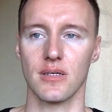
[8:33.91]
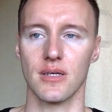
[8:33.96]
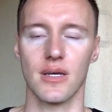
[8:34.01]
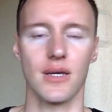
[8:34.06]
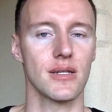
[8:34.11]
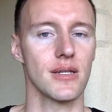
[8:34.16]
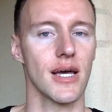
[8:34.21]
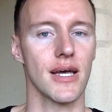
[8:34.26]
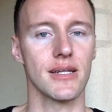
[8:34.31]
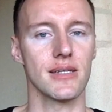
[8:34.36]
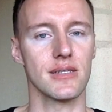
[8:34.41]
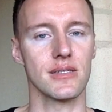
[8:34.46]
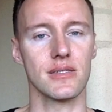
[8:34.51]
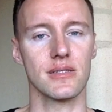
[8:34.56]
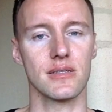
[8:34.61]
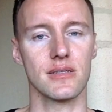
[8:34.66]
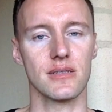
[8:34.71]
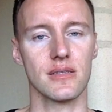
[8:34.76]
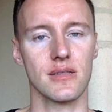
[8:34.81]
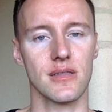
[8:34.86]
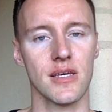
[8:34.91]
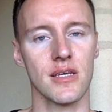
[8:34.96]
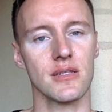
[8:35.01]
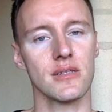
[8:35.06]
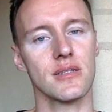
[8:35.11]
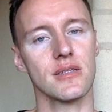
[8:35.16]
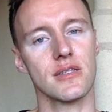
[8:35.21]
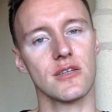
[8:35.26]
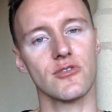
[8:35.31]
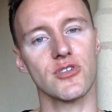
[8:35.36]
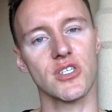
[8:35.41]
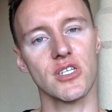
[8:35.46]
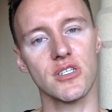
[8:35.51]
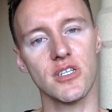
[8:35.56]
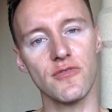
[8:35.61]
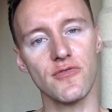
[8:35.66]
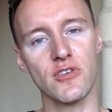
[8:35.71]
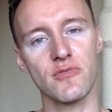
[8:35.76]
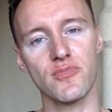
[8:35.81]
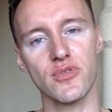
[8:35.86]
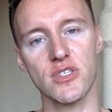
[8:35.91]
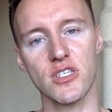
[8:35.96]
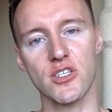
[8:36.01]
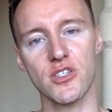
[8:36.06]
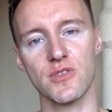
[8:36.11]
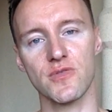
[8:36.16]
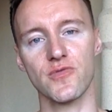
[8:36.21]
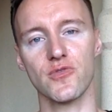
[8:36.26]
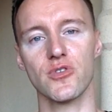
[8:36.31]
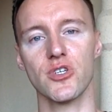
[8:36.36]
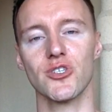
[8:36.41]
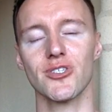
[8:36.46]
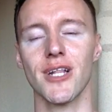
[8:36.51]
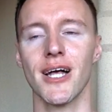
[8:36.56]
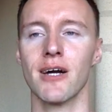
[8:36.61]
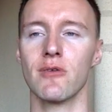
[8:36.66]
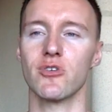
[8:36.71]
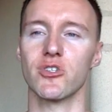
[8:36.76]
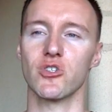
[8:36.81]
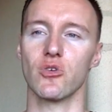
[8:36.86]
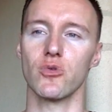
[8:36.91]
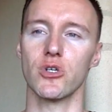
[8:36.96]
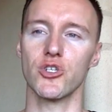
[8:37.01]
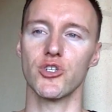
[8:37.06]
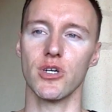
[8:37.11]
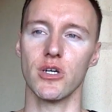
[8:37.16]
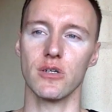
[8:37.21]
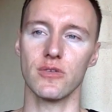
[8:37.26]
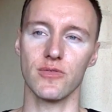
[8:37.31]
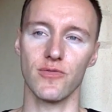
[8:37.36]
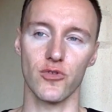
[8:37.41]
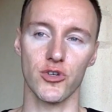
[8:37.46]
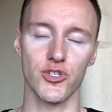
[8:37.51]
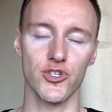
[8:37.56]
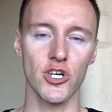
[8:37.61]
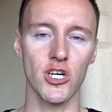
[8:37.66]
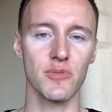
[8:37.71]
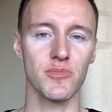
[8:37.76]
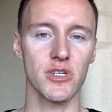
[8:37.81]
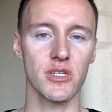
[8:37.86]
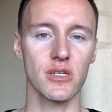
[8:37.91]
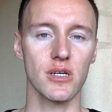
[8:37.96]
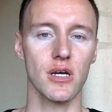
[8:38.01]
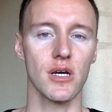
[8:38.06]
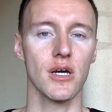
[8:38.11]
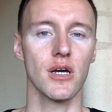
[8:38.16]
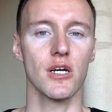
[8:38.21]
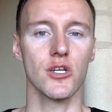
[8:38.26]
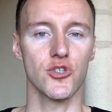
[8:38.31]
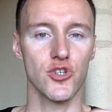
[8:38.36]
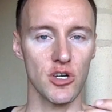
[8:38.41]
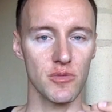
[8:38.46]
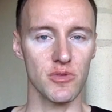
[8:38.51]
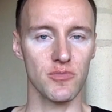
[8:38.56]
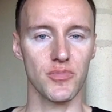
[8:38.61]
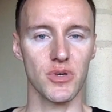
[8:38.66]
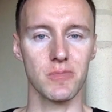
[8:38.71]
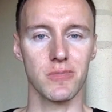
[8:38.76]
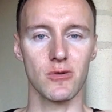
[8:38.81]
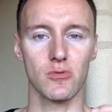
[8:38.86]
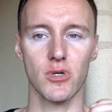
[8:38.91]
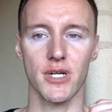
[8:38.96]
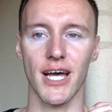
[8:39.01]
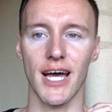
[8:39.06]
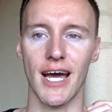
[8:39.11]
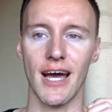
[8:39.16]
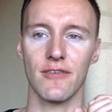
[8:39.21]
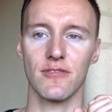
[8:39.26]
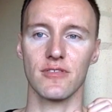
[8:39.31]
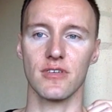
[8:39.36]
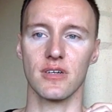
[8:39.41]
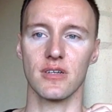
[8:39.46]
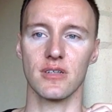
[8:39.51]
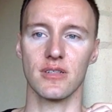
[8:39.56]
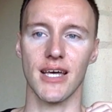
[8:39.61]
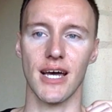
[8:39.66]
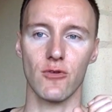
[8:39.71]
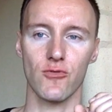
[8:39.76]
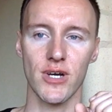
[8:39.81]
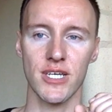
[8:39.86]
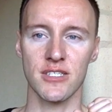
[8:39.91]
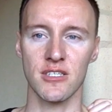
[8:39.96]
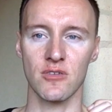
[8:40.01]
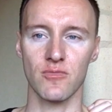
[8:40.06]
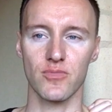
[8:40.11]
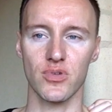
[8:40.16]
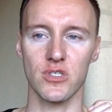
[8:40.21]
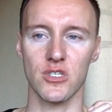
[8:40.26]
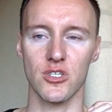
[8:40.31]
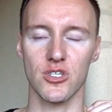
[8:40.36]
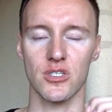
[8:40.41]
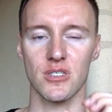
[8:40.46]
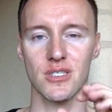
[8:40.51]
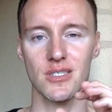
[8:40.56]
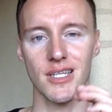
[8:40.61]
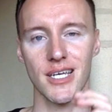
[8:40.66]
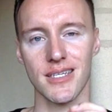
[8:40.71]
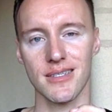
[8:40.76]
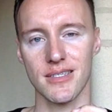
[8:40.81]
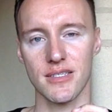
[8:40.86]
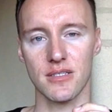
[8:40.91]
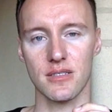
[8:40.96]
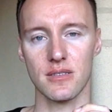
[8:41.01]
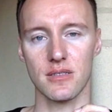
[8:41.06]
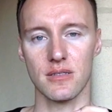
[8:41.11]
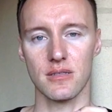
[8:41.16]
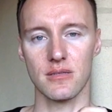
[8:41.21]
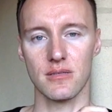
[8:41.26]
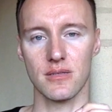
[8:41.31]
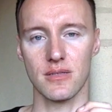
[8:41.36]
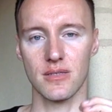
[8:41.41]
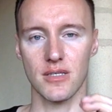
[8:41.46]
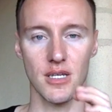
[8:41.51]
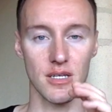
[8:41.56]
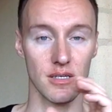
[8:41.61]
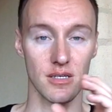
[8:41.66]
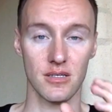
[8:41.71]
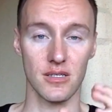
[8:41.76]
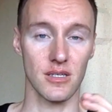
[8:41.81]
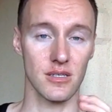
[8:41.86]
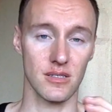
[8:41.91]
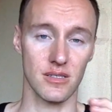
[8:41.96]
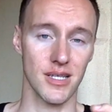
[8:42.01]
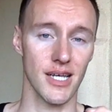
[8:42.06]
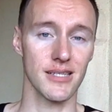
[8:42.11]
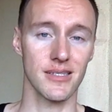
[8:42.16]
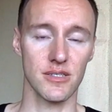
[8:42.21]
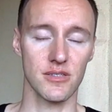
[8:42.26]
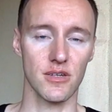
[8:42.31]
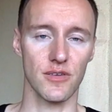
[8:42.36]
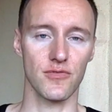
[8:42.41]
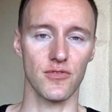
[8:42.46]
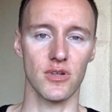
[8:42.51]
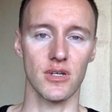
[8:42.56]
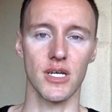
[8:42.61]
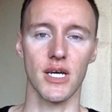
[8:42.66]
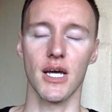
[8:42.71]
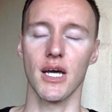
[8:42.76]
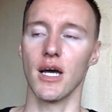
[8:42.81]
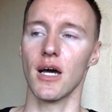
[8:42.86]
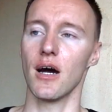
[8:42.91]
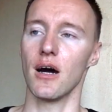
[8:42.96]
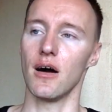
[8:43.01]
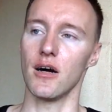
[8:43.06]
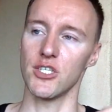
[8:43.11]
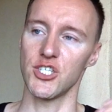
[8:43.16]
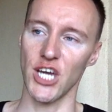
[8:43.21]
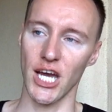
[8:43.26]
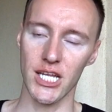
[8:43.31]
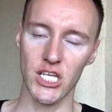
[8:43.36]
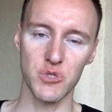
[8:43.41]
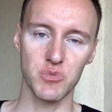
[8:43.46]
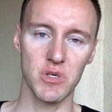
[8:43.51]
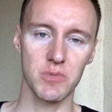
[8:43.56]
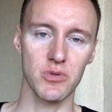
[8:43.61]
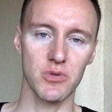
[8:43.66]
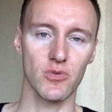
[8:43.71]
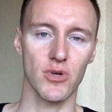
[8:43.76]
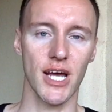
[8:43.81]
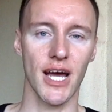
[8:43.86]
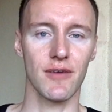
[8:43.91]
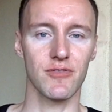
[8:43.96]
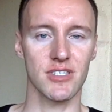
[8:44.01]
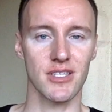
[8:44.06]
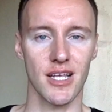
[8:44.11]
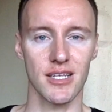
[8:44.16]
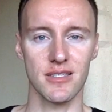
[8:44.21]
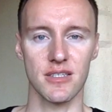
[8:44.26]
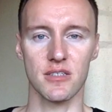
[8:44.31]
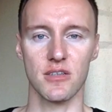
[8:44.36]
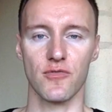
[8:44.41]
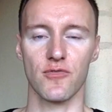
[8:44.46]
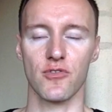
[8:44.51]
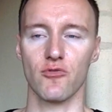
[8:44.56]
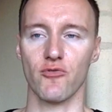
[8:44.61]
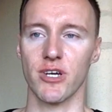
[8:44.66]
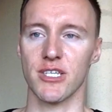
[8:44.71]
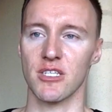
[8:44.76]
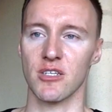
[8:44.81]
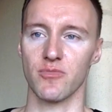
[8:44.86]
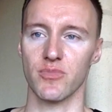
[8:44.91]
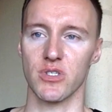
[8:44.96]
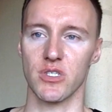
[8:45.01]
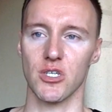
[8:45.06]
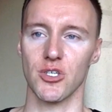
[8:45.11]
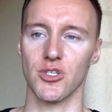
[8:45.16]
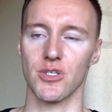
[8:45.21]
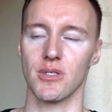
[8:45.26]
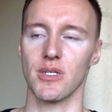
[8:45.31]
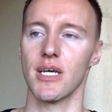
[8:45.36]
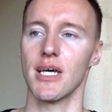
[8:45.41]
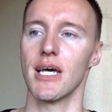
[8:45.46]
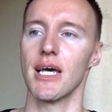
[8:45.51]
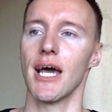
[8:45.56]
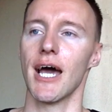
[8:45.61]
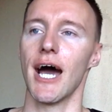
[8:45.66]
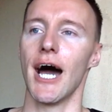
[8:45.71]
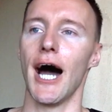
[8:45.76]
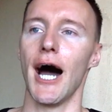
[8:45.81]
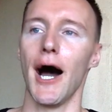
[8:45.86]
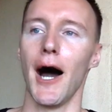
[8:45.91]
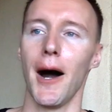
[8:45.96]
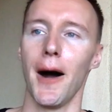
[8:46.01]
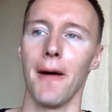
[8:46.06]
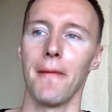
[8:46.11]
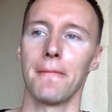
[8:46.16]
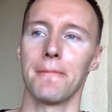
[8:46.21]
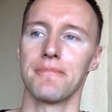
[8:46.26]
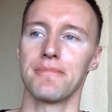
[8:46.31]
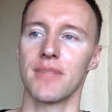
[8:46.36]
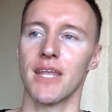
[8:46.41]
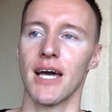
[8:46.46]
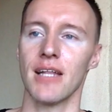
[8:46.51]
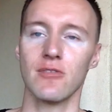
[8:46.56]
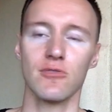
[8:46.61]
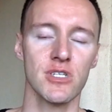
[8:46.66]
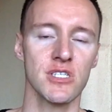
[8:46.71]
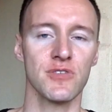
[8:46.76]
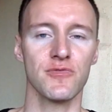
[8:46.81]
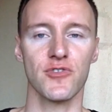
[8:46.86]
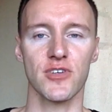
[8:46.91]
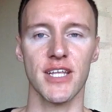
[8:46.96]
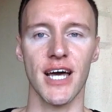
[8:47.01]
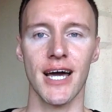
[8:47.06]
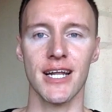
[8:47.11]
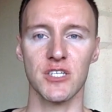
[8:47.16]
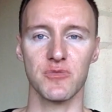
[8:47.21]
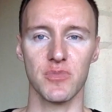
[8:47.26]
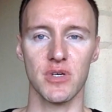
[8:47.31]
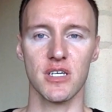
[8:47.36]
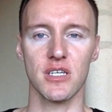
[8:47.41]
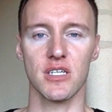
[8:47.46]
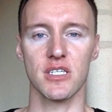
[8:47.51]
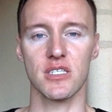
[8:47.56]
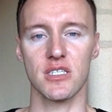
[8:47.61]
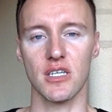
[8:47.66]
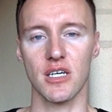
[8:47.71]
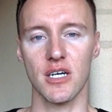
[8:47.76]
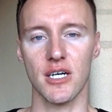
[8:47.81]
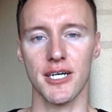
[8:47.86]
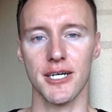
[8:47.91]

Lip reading: and then there is a different position for each language. So for German people would have that resting position slightly different. Chinese people would have a slightly different resting position, and the reason for that is because